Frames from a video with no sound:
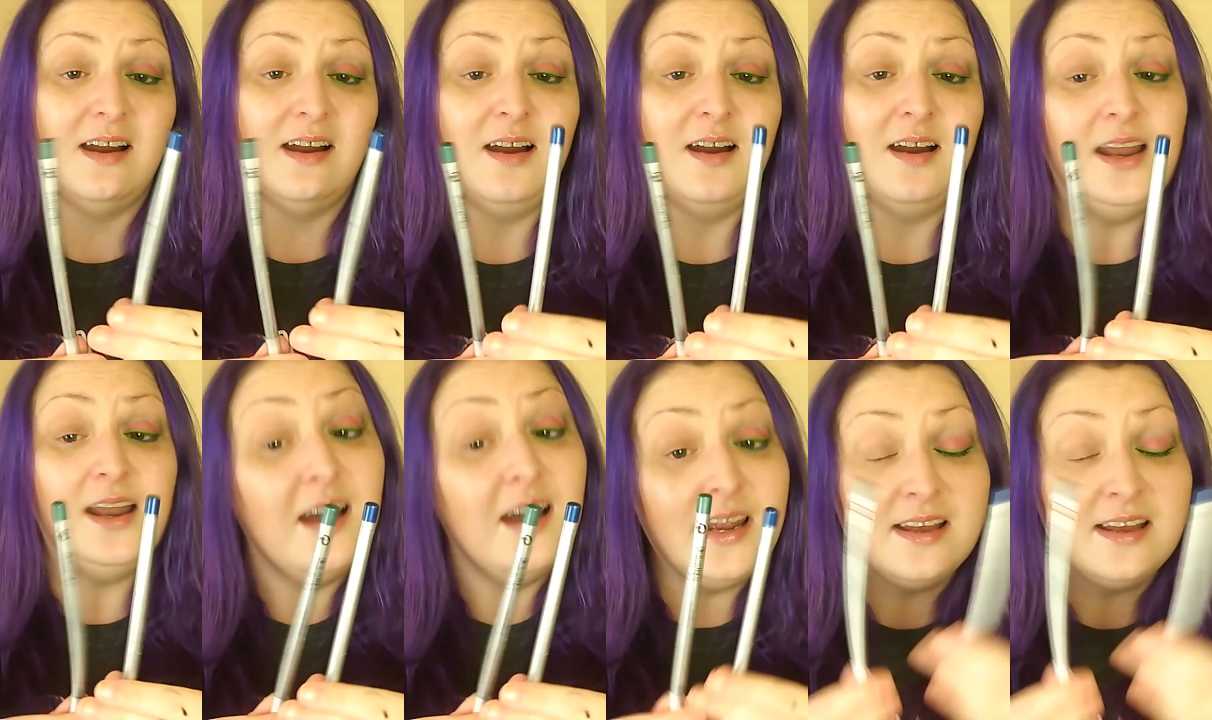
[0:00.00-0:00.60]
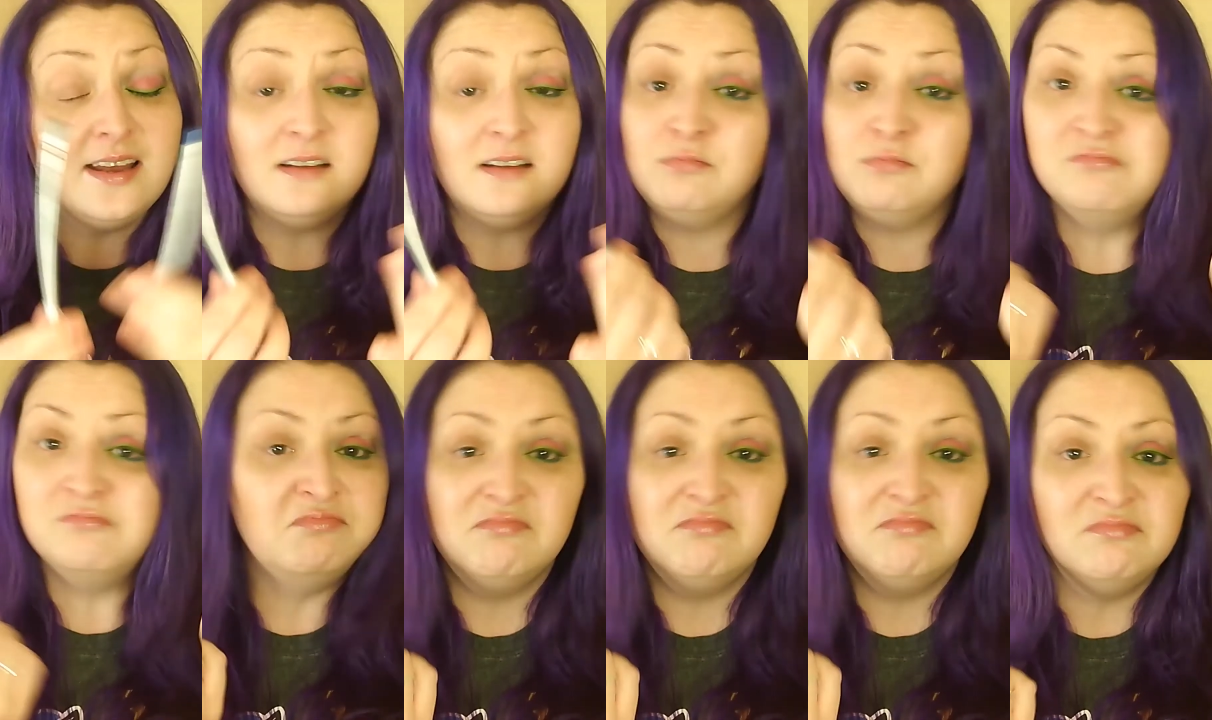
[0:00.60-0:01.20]
eyeliner
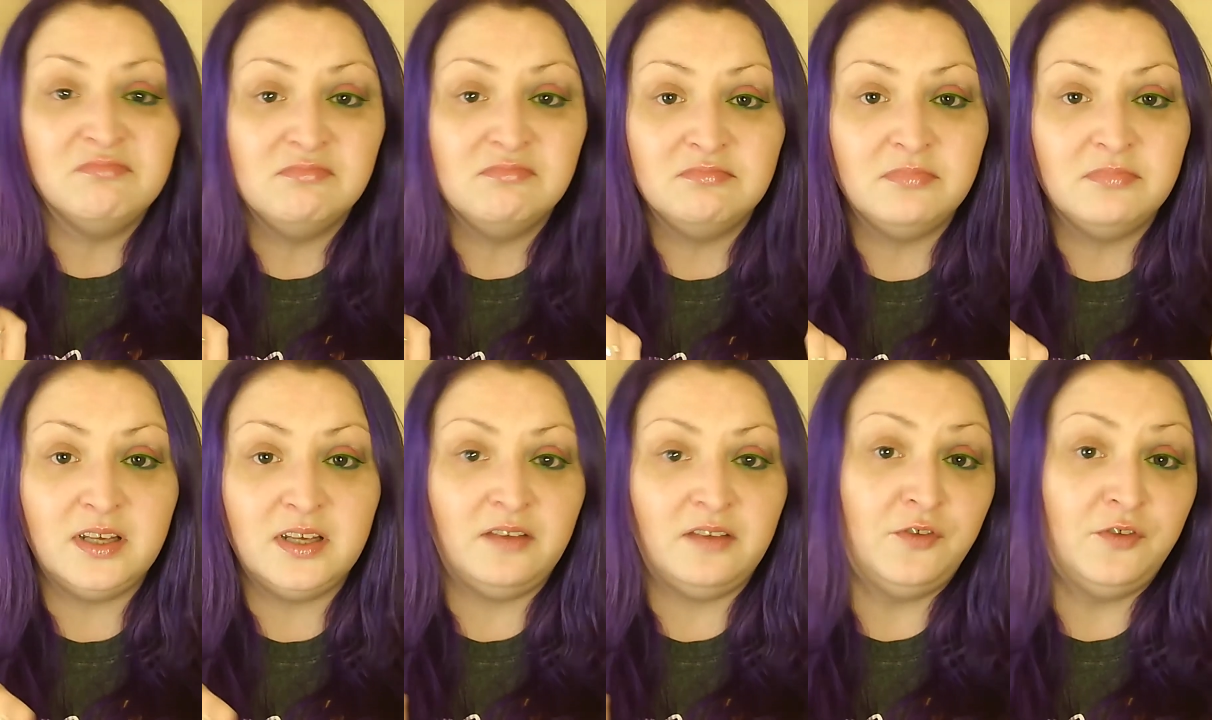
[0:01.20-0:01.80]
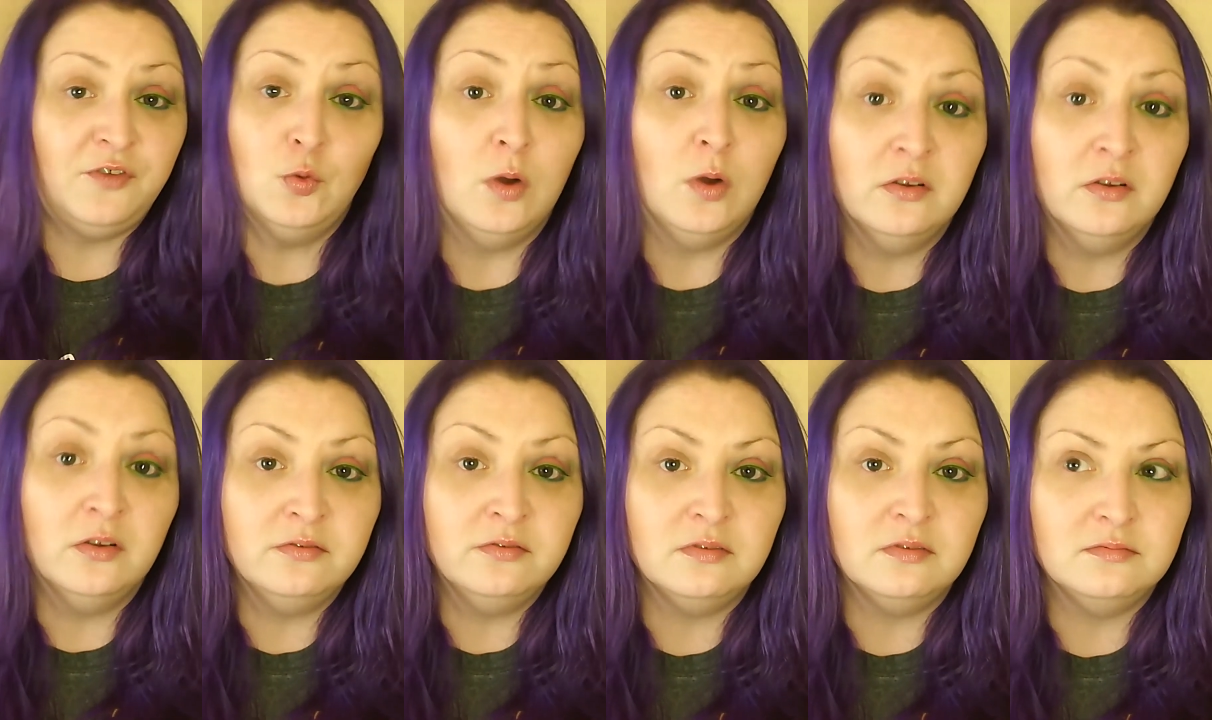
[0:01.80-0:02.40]
if you
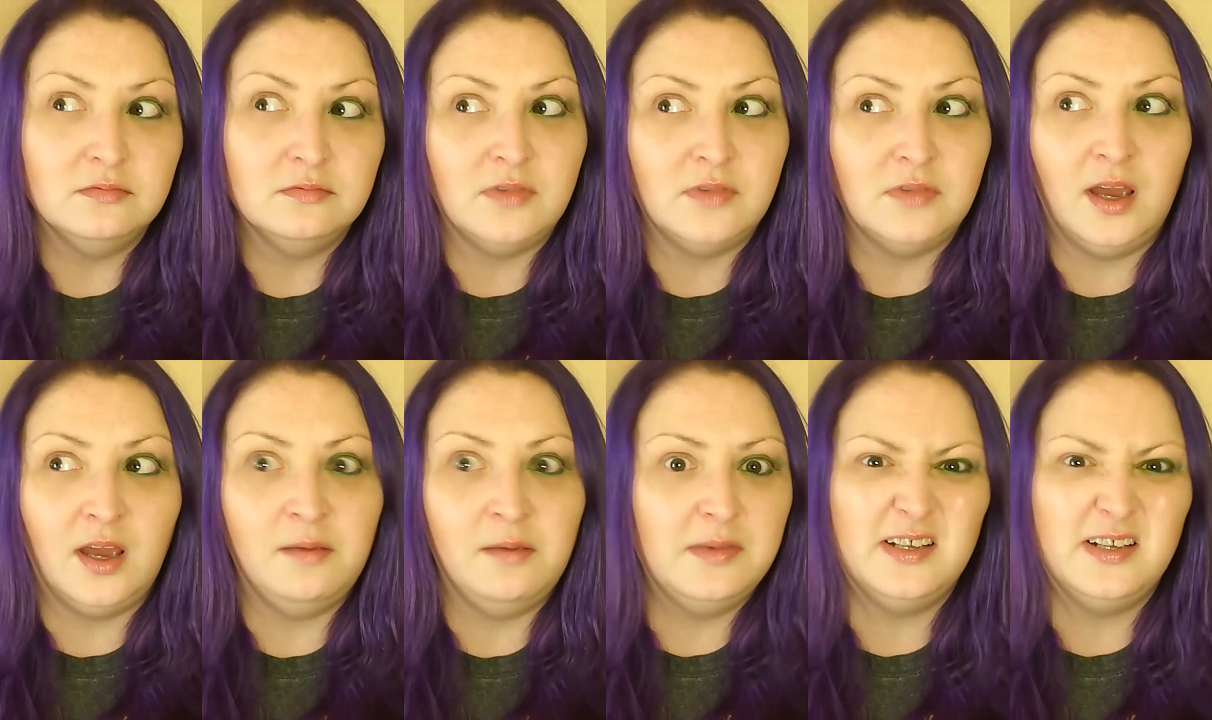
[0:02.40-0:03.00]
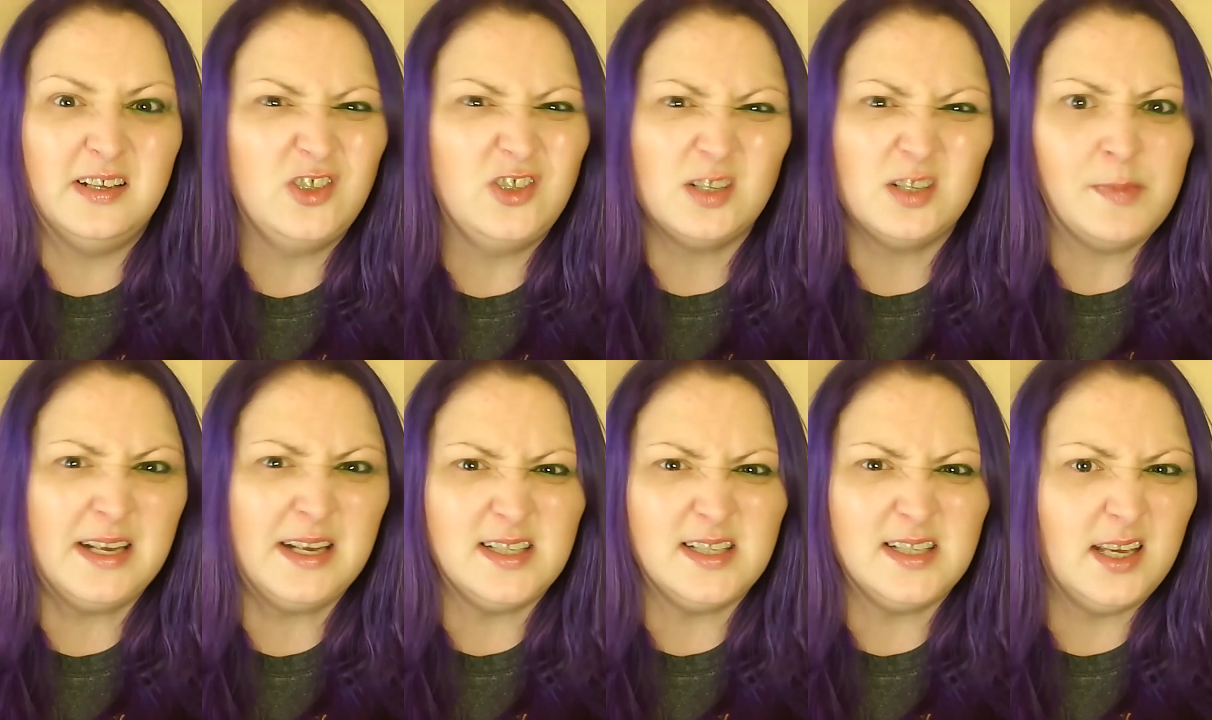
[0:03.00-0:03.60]
want. I mean, it just
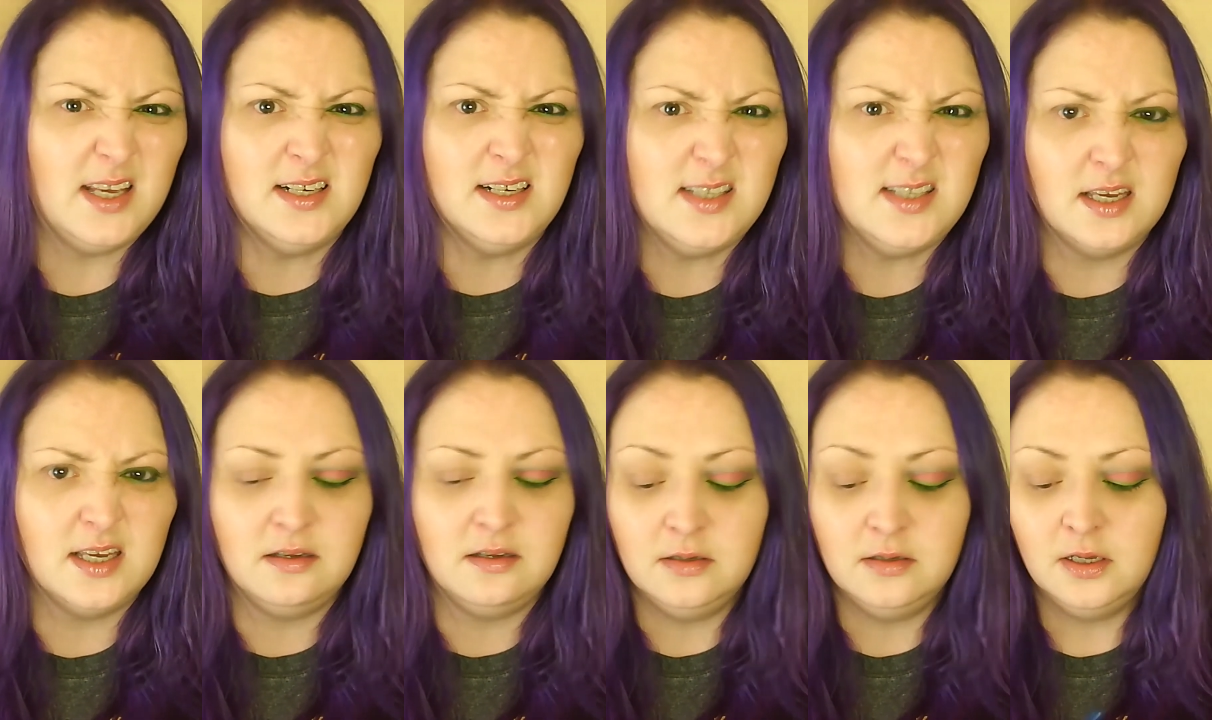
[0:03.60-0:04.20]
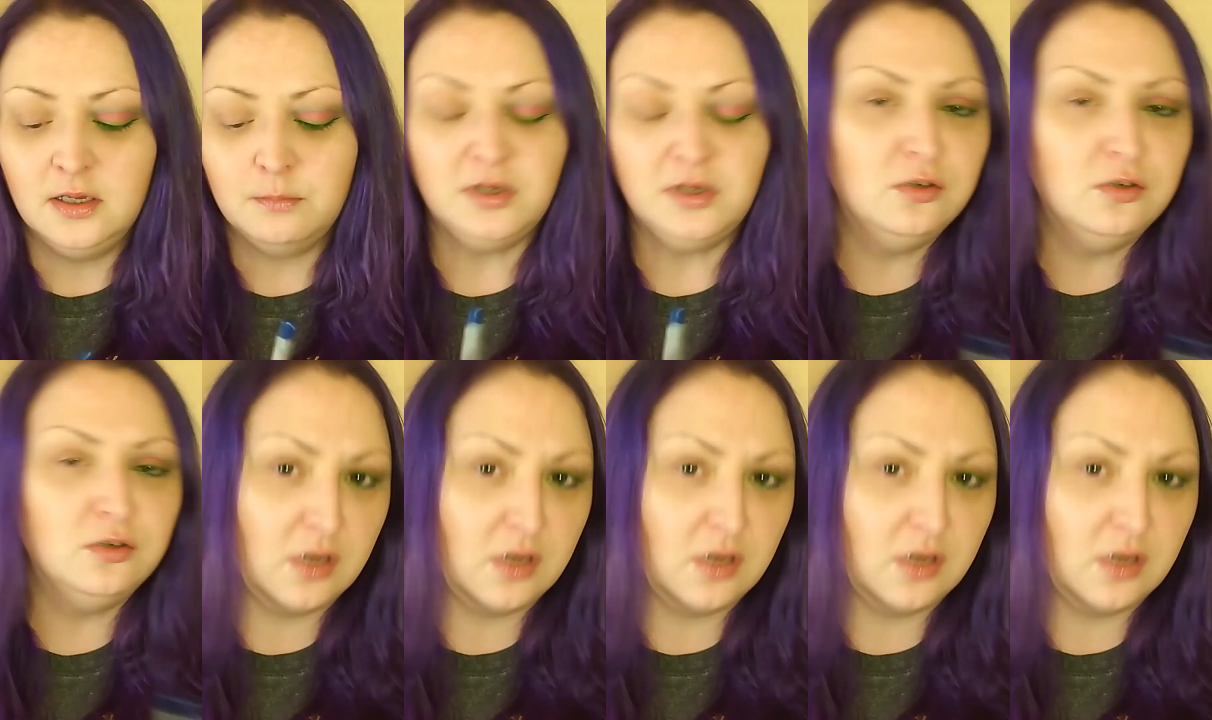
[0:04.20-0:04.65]
makes it easier, but you